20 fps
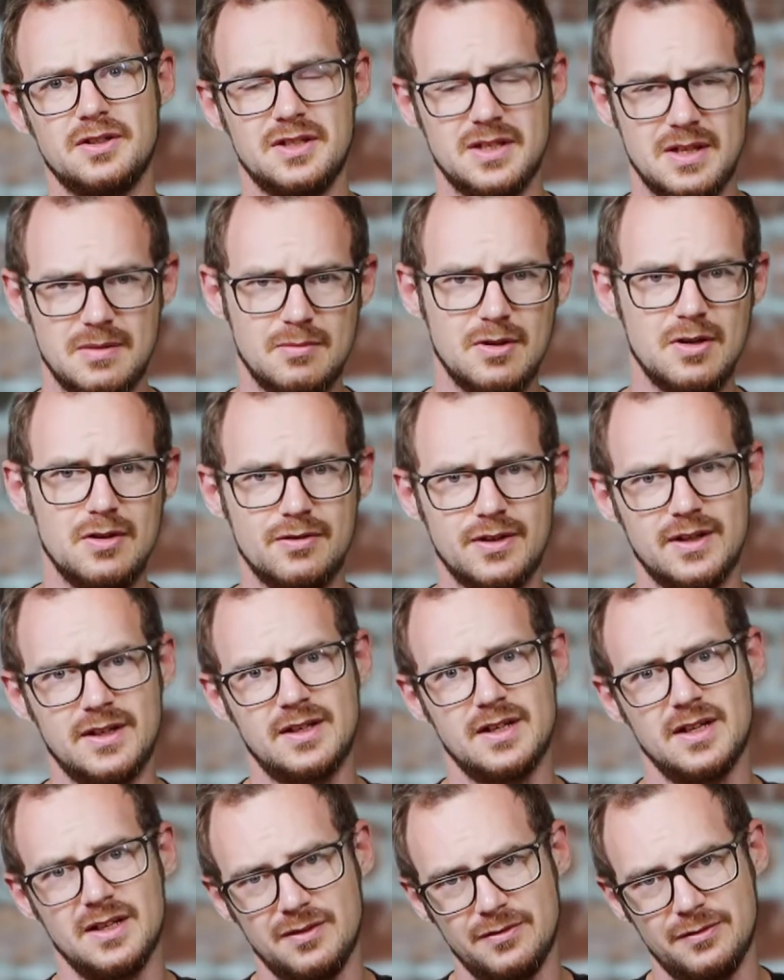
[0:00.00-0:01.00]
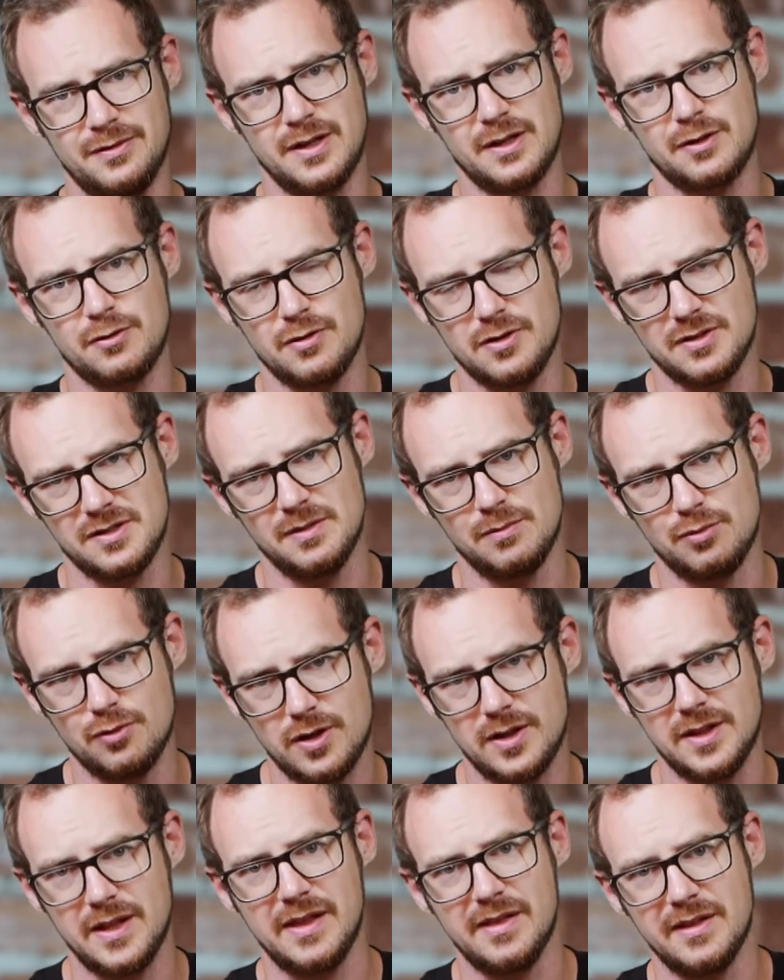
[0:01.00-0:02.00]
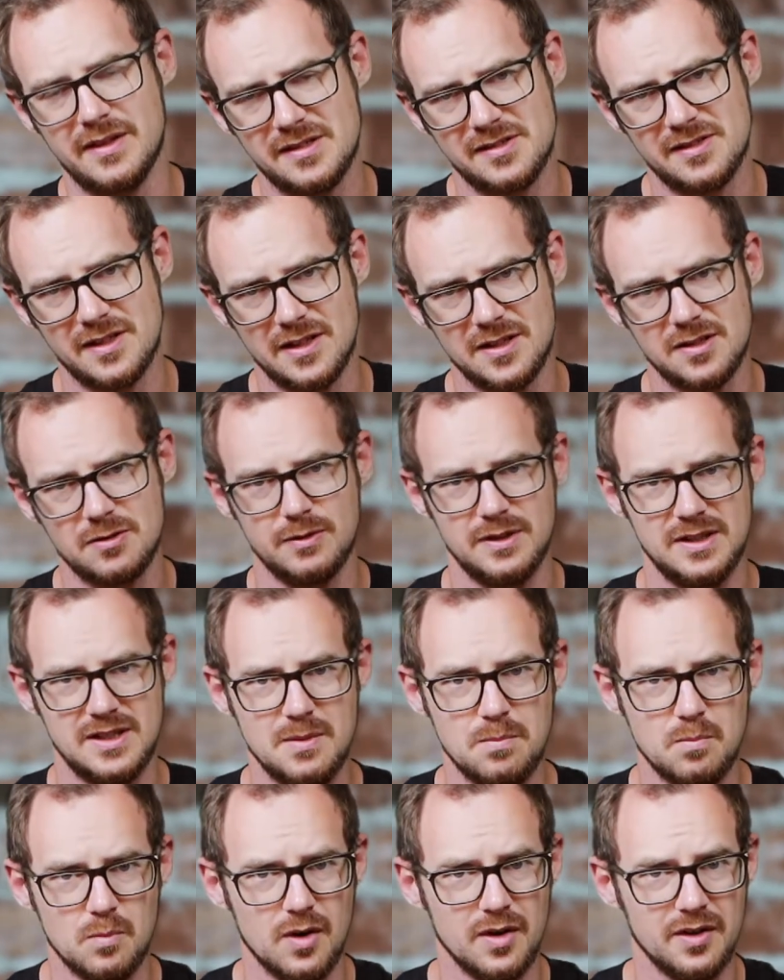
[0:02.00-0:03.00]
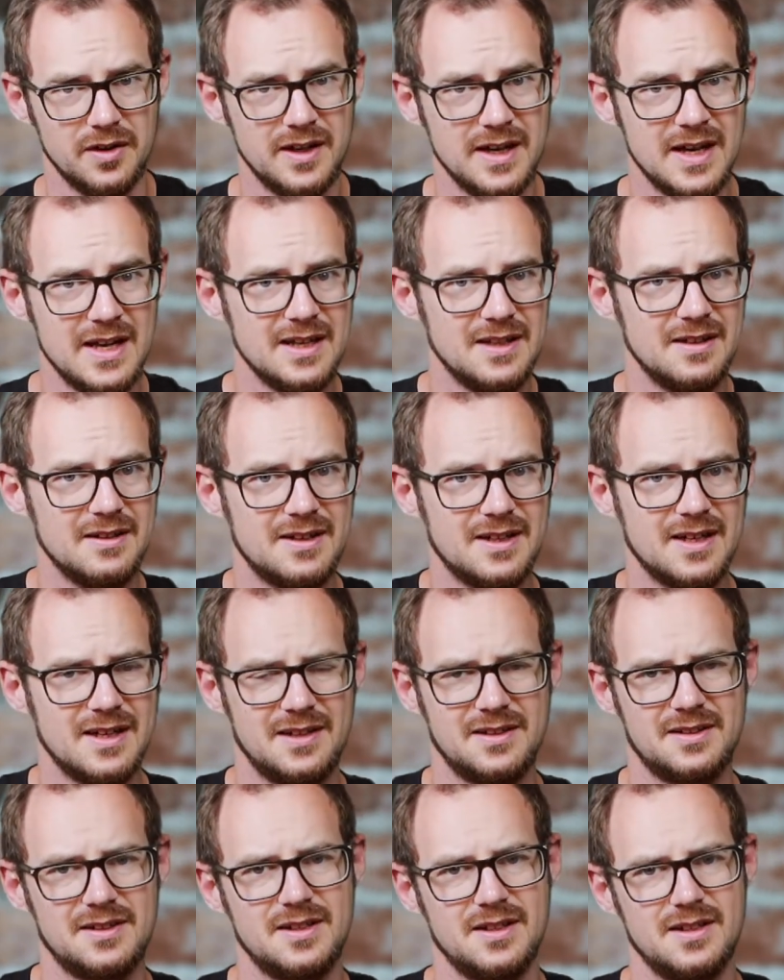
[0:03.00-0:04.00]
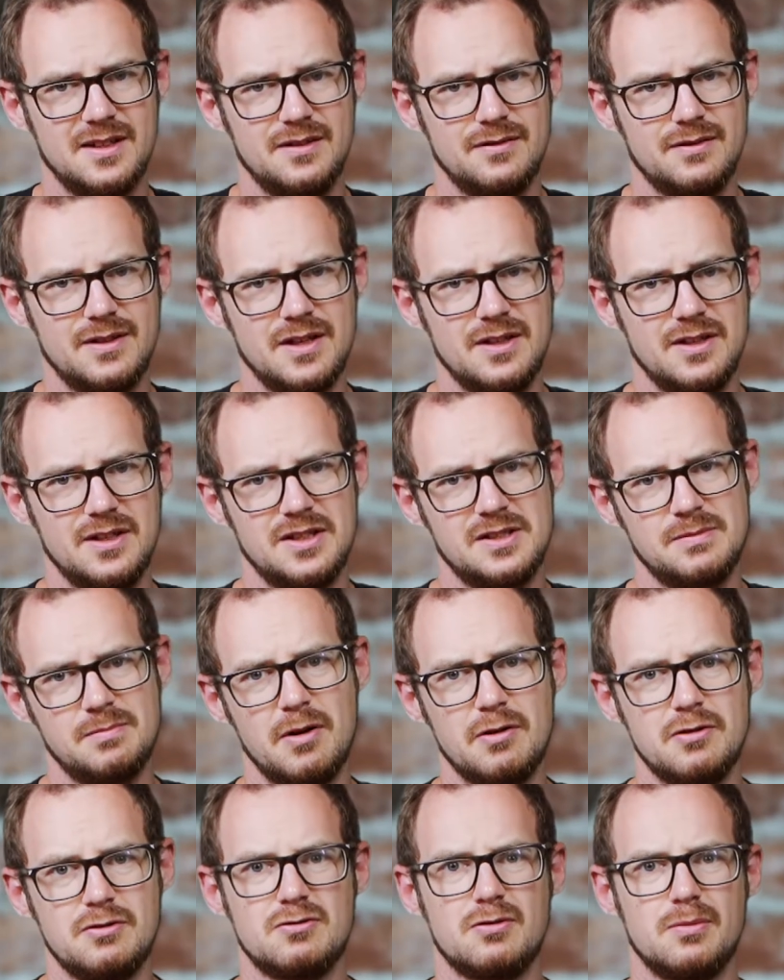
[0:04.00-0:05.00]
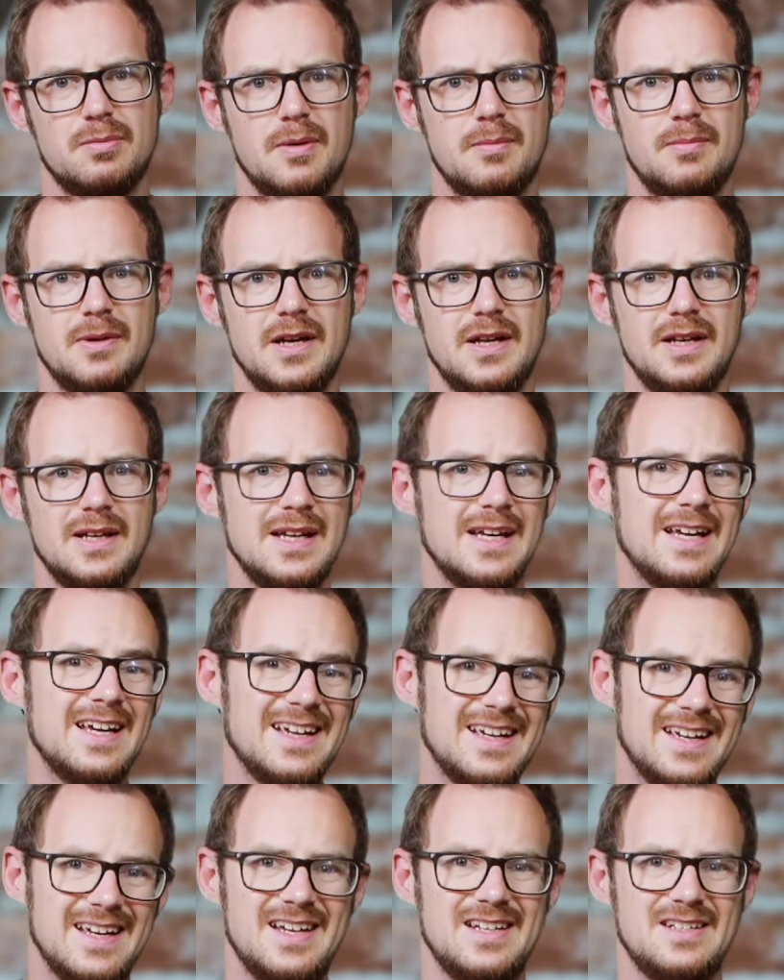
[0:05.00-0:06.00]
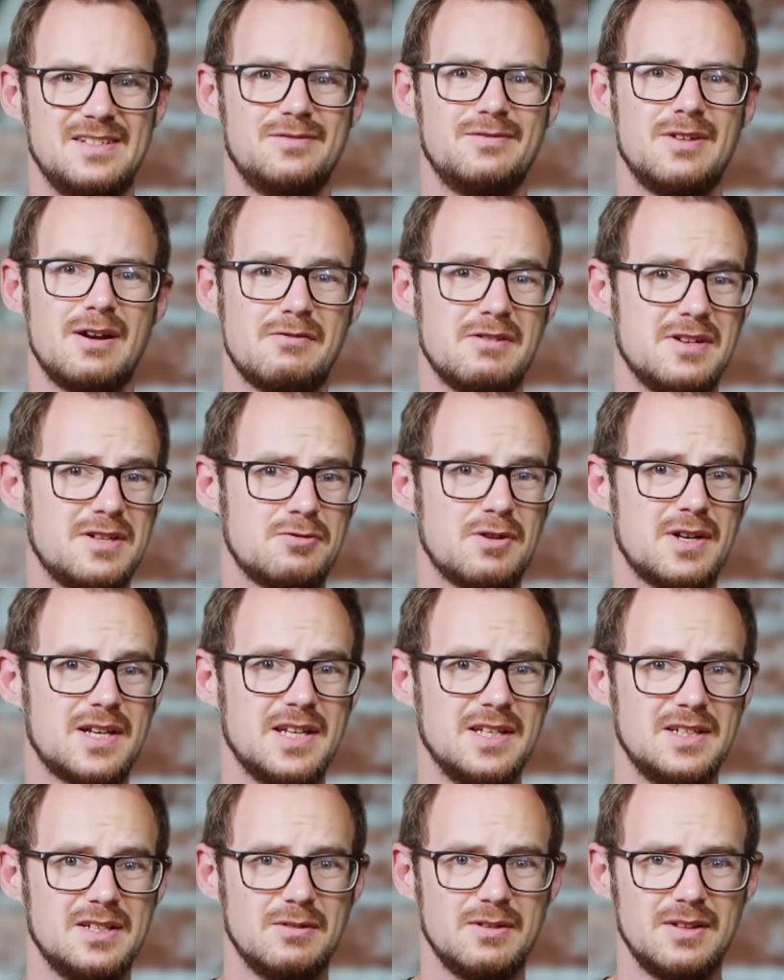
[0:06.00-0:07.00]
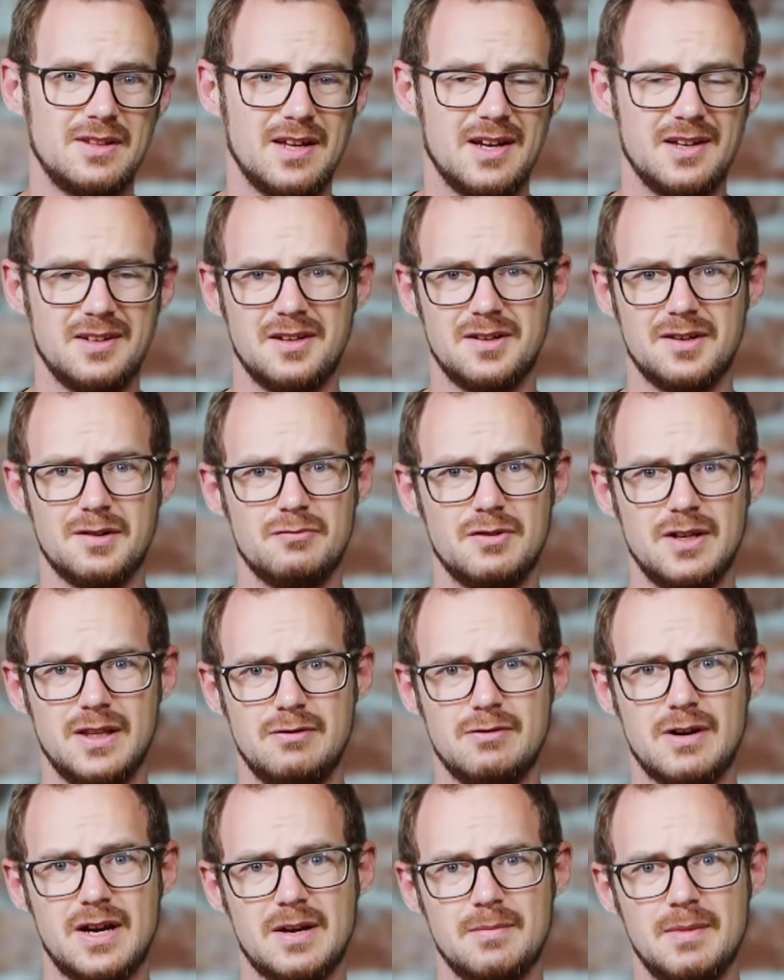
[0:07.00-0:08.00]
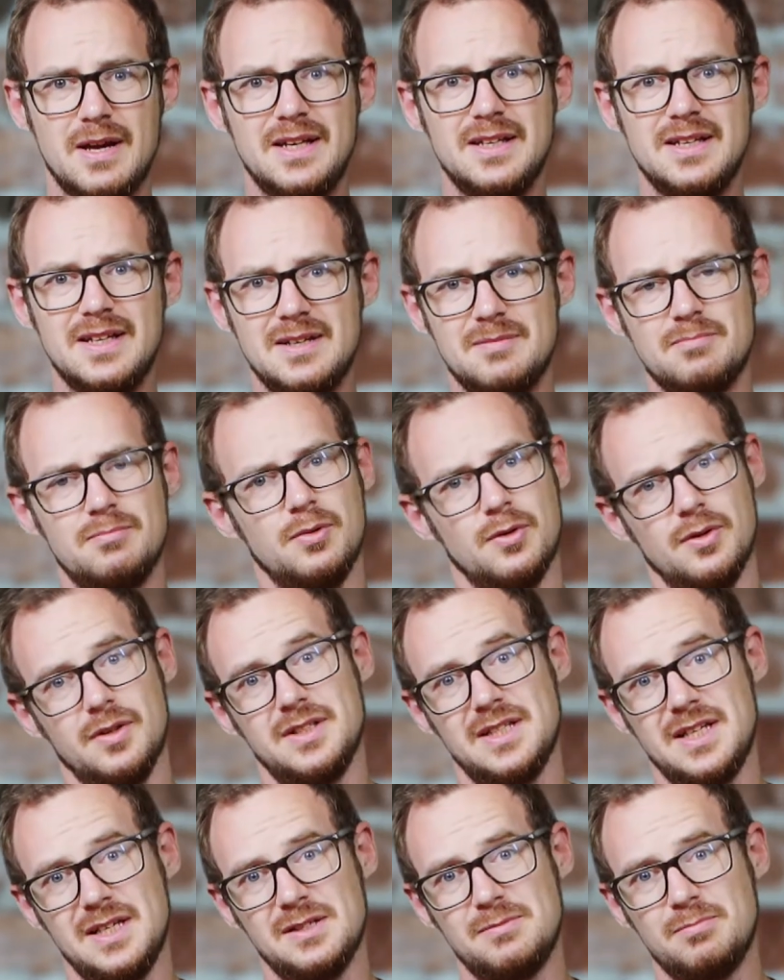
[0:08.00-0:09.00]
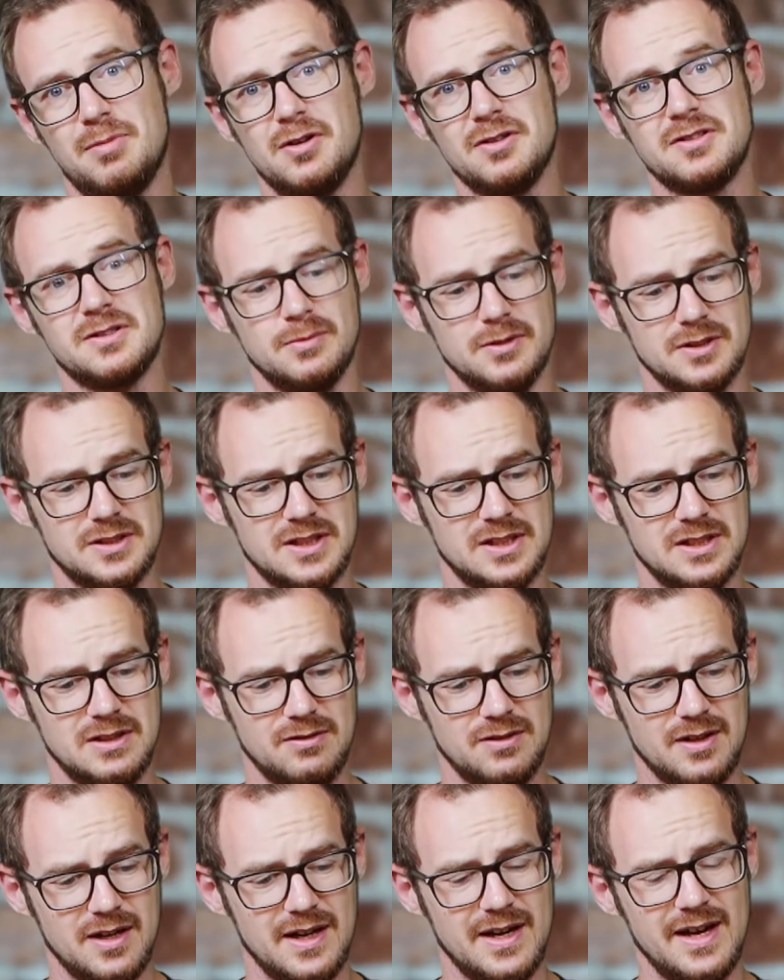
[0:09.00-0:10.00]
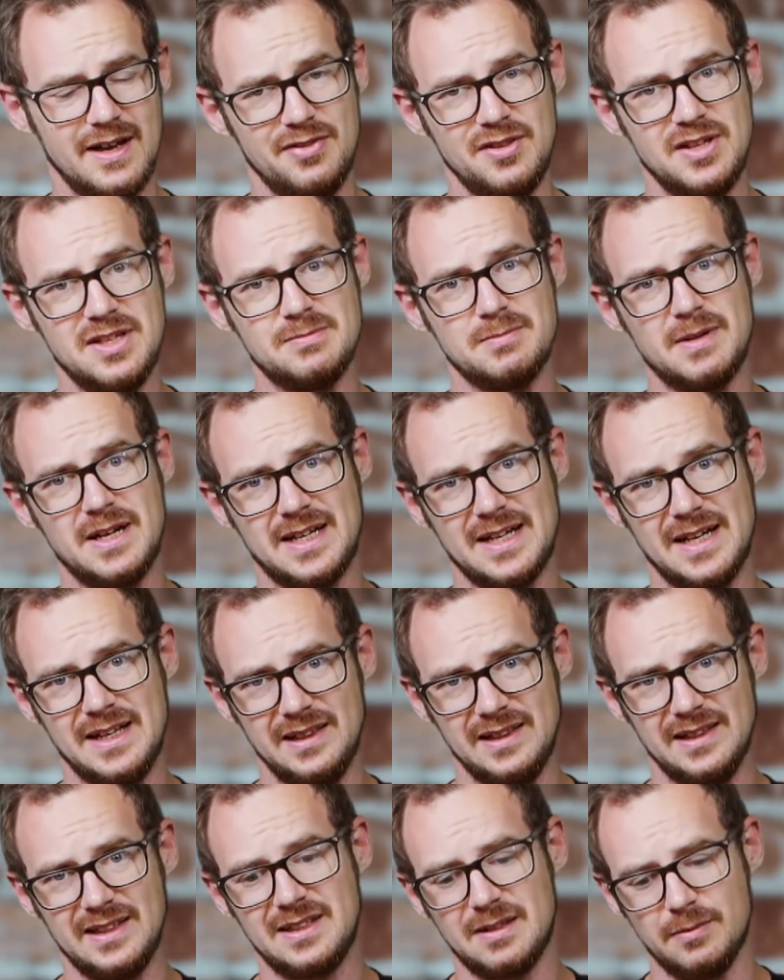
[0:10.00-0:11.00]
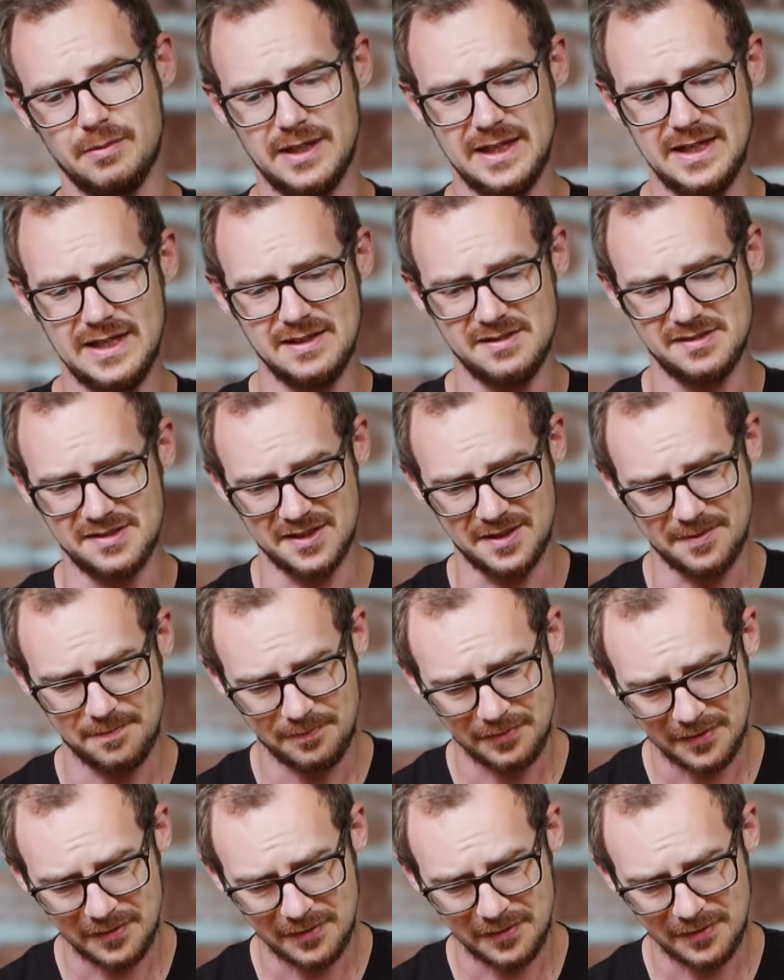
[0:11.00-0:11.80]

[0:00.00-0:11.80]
and you're moving kind of across a brightly lit scene to a dim one, you can kind of get the exposure up a bit. It's very tricky doing that, and I don't really recommend it, but it's possible to do that, and these make it a little bit easier.